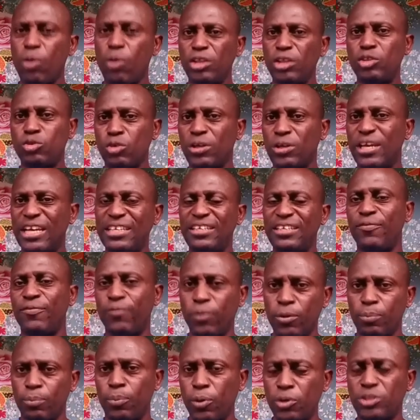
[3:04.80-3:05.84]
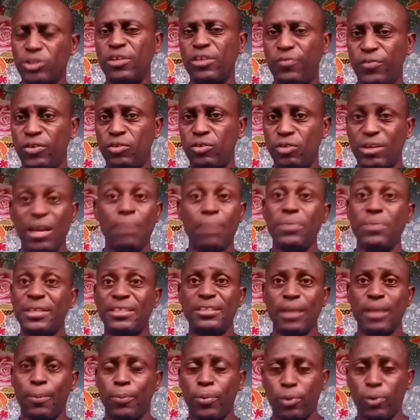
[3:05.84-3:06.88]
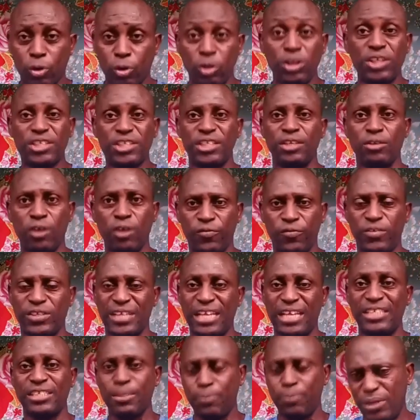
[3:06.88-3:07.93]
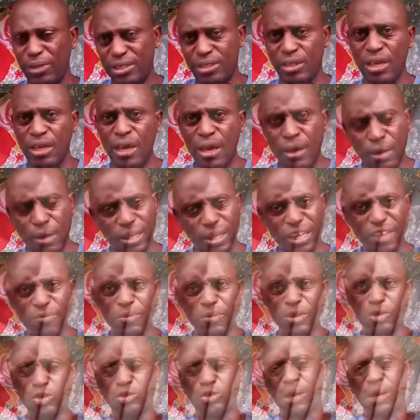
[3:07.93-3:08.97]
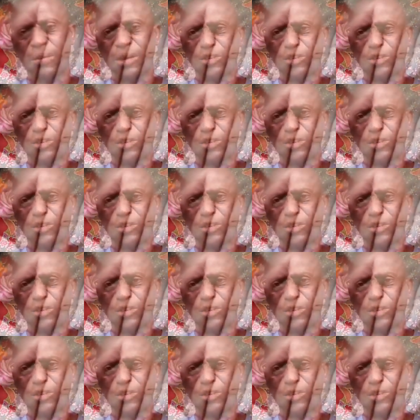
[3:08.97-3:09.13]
to get the poultry feed, you can meet your colleagues in the office and say, please, give me so amount